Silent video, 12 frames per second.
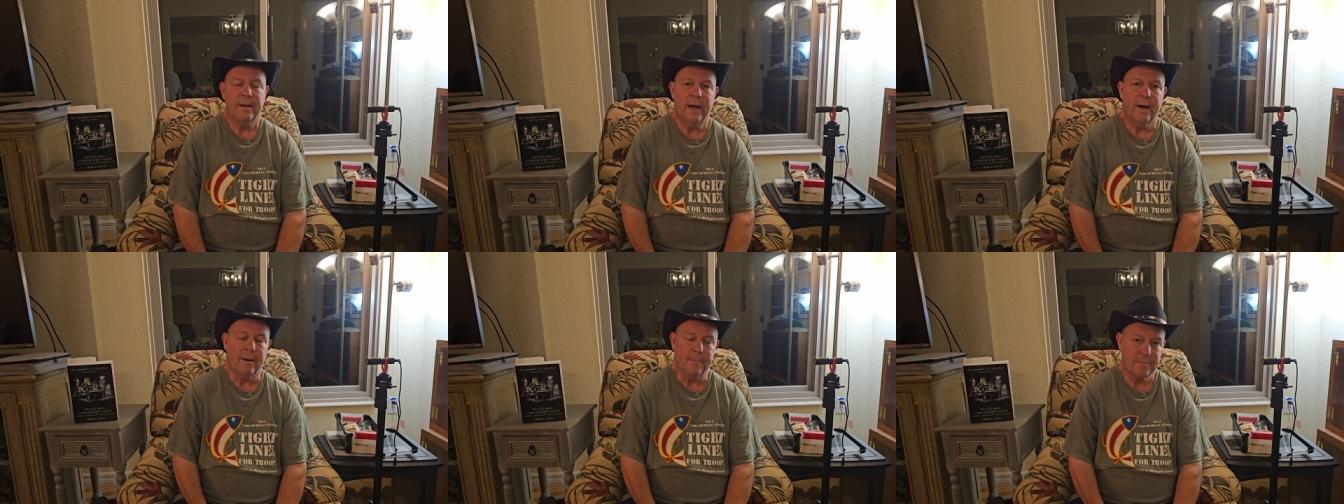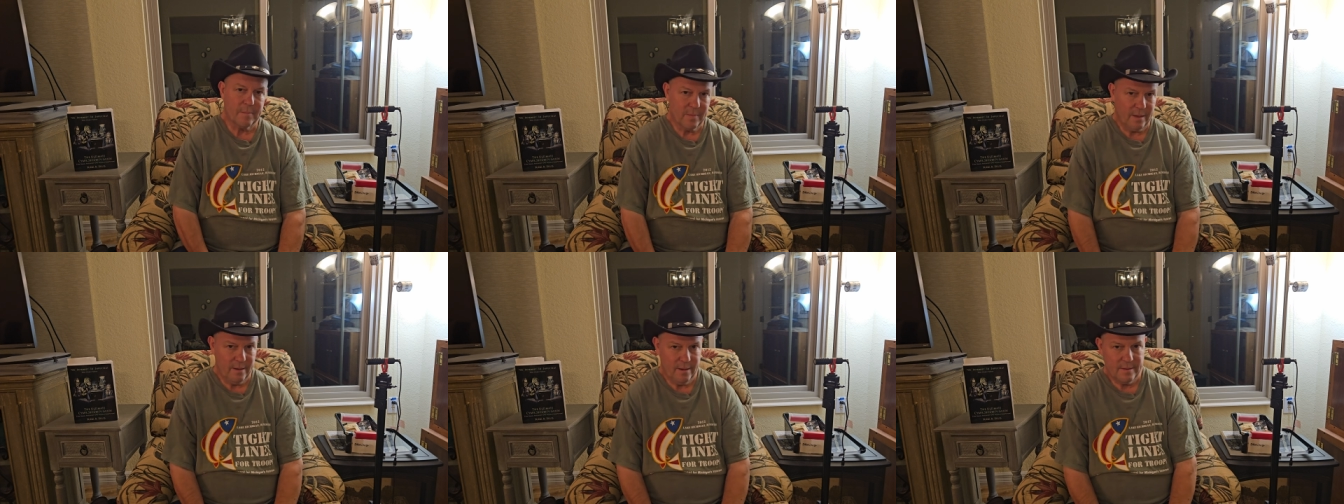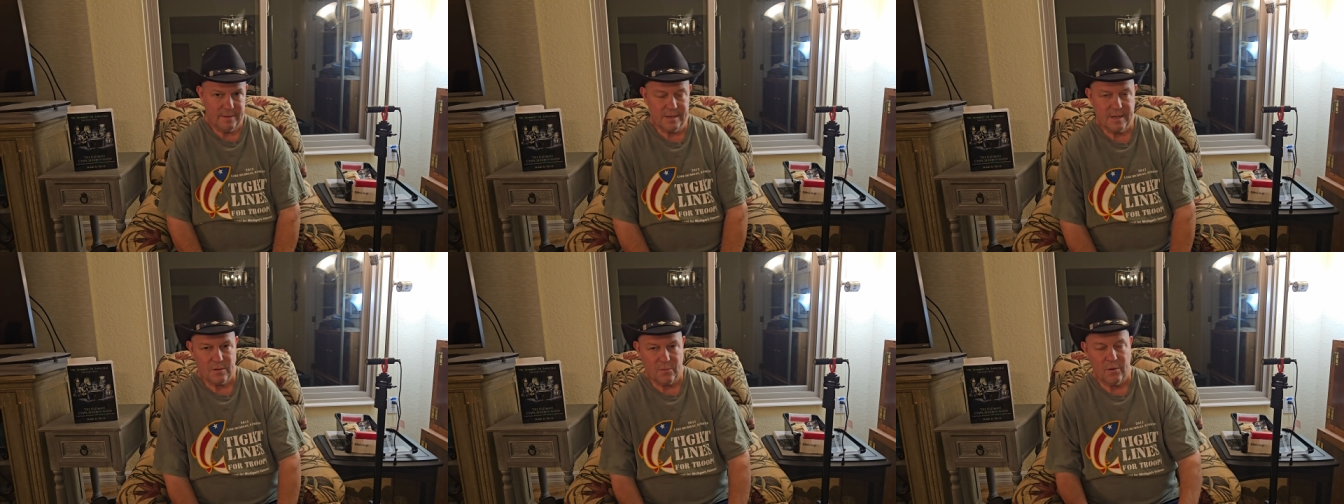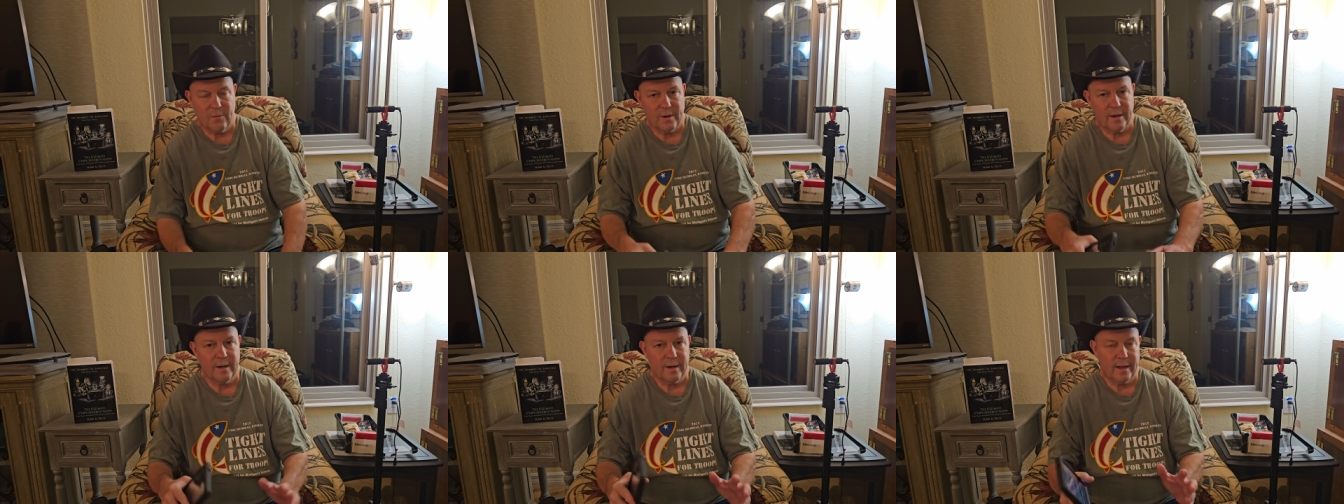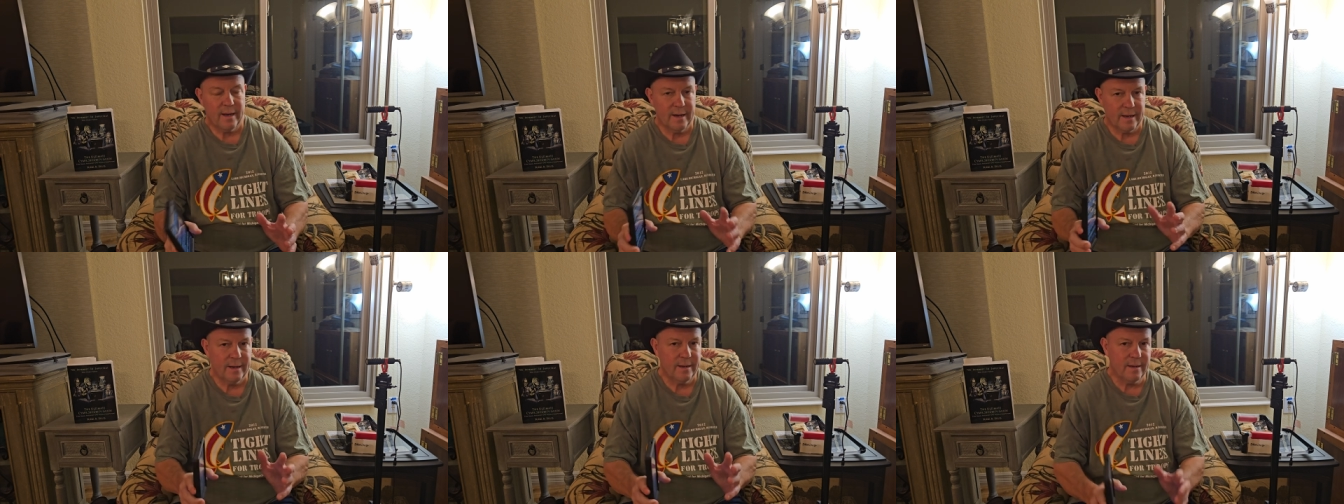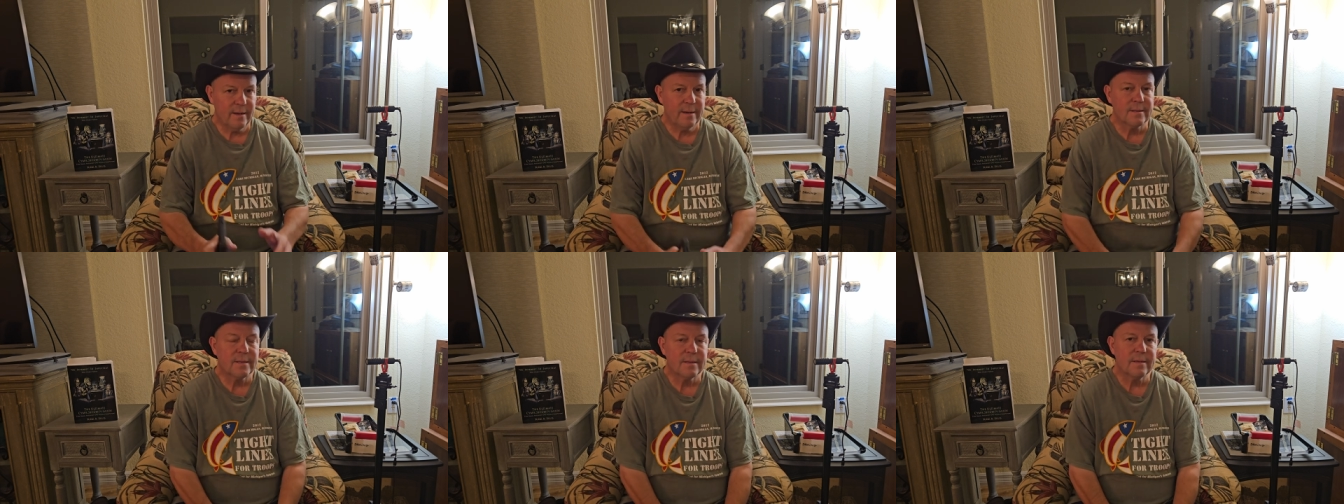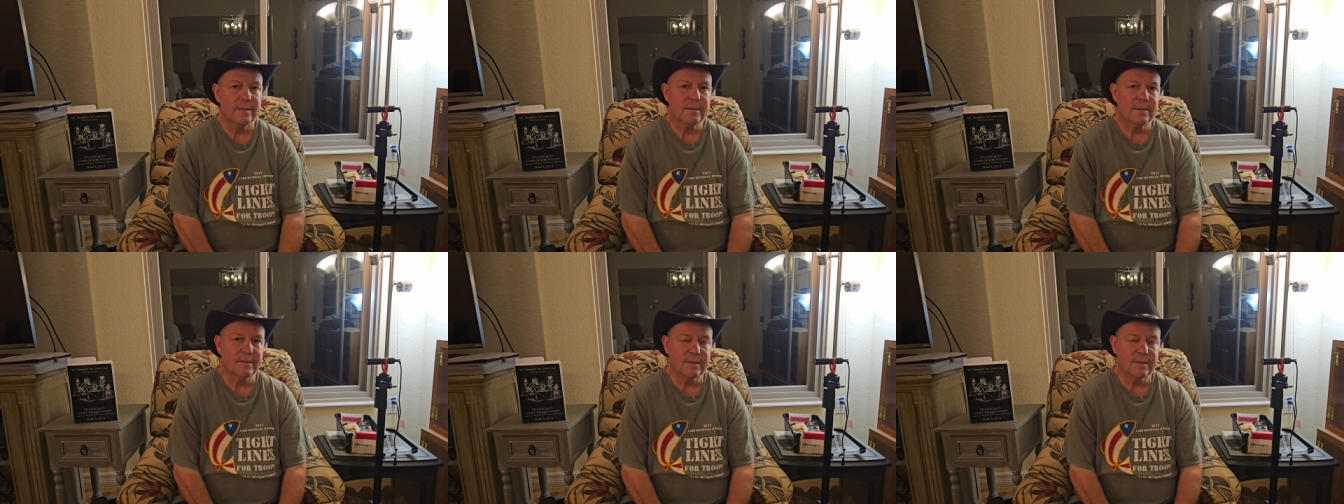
Now, this is where we're going to kind of get into the